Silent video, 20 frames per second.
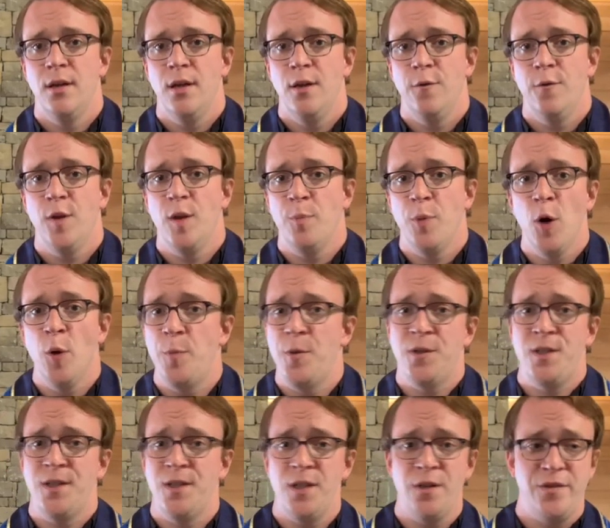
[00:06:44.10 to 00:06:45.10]
For the
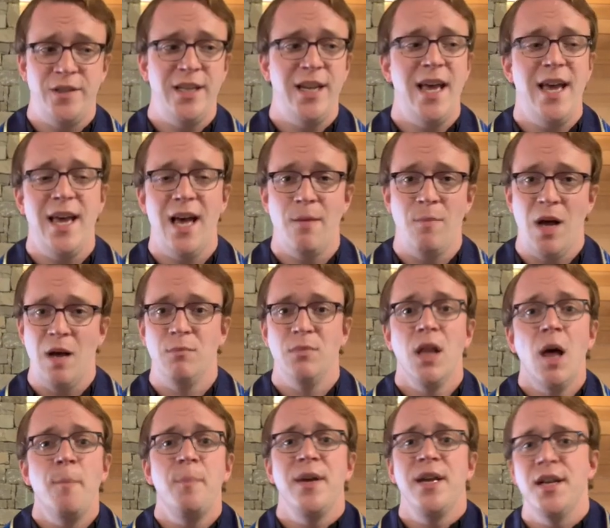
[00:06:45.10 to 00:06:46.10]
purposes of today, I'm
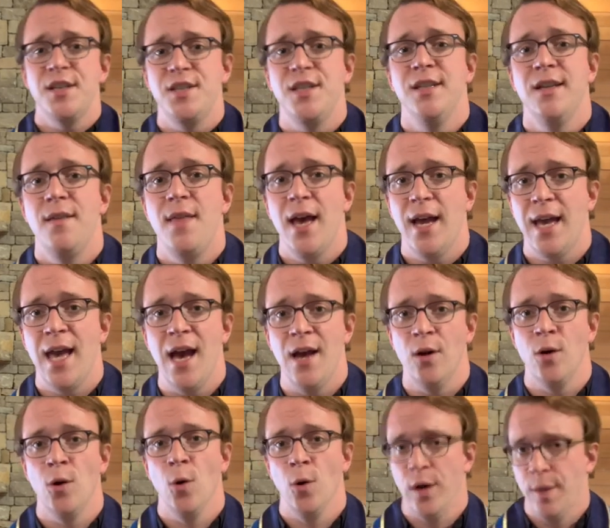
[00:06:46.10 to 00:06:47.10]
lumping us into that
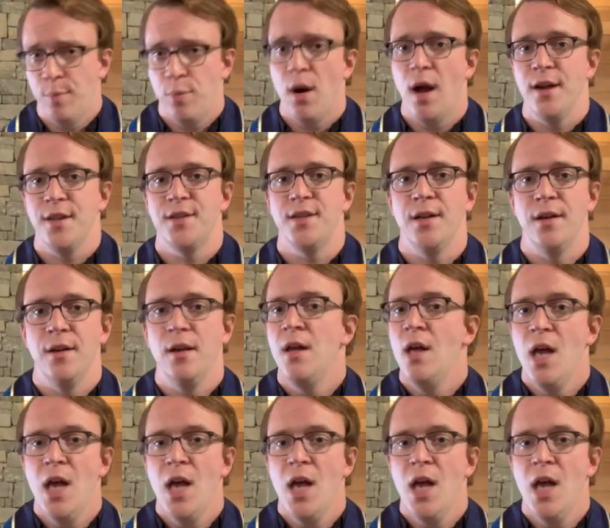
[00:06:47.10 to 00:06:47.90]
category, Protestant.